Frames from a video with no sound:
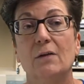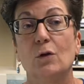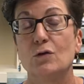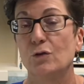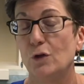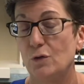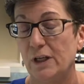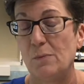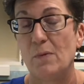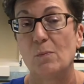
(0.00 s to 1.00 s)
Those are new
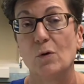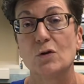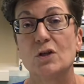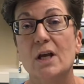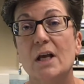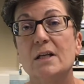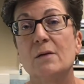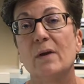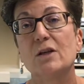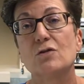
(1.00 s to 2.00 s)
team members,
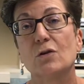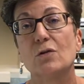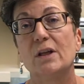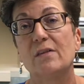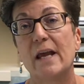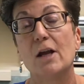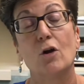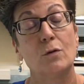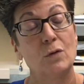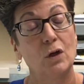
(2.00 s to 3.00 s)
to make sure that they
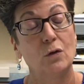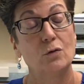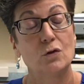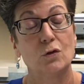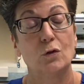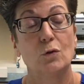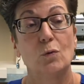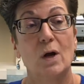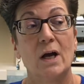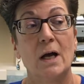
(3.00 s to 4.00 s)
are immune
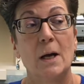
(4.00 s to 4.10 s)
to